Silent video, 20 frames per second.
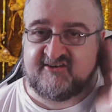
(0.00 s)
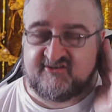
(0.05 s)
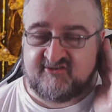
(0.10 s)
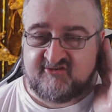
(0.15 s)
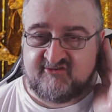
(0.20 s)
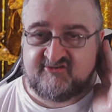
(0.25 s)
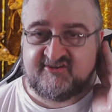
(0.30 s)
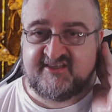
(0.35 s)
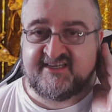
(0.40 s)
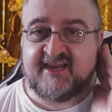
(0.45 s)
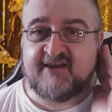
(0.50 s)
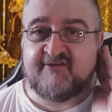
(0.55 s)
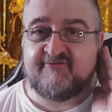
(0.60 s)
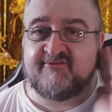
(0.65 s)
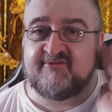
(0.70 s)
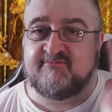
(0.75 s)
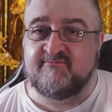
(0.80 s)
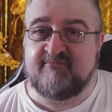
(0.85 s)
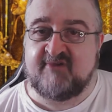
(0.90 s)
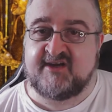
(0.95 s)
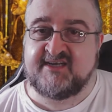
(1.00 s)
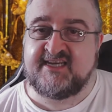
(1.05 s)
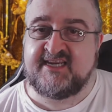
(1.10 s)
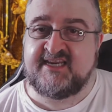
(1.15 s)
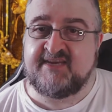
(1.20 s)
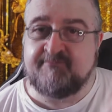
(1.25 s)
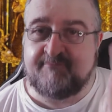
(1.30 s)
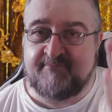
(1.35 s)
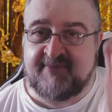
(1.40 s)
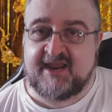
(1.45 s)
only out for money
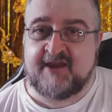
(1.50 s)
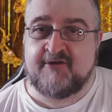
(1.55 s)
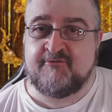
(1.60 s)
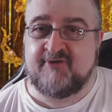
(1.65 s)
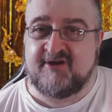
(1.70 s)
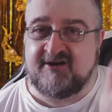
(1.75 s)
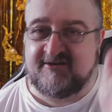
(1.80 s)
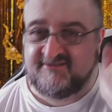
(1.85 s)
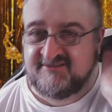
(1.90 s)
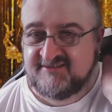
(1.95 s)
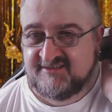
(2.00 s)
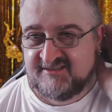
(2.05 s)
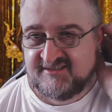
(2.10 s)
and power.